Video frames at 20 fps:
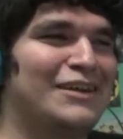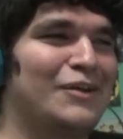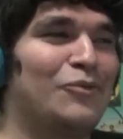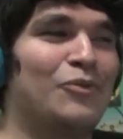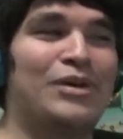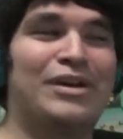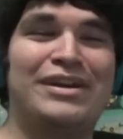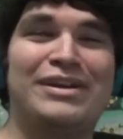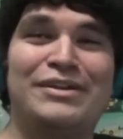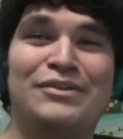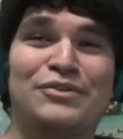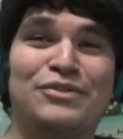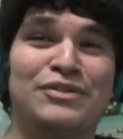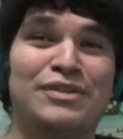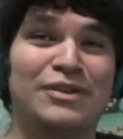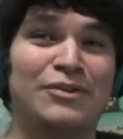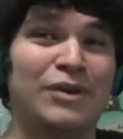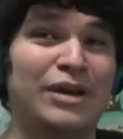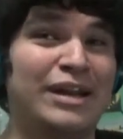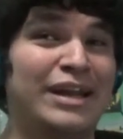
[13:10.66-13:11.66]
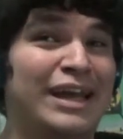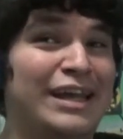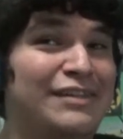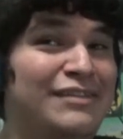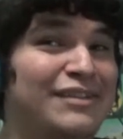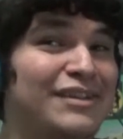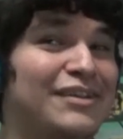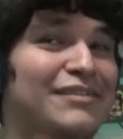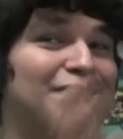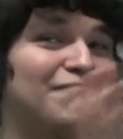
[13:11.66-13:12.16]
what an interesting way to
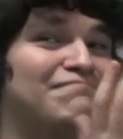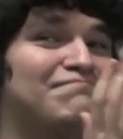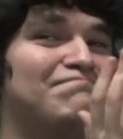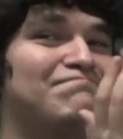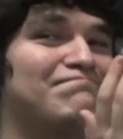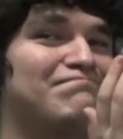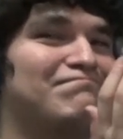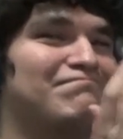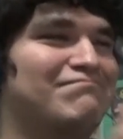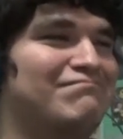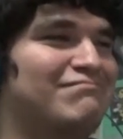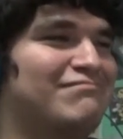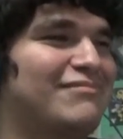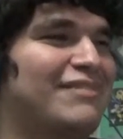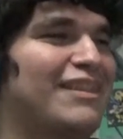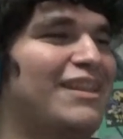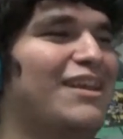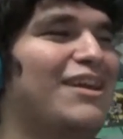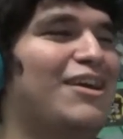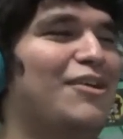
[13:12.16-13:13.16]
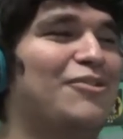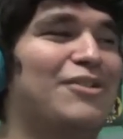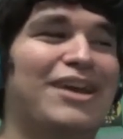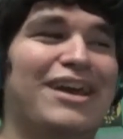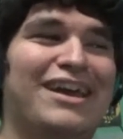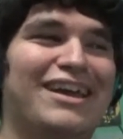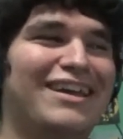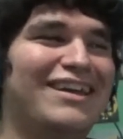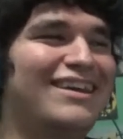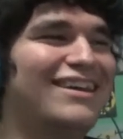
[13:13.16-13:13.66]
end it.
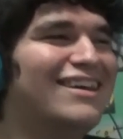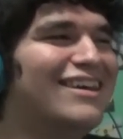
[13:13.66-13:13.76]
Okay.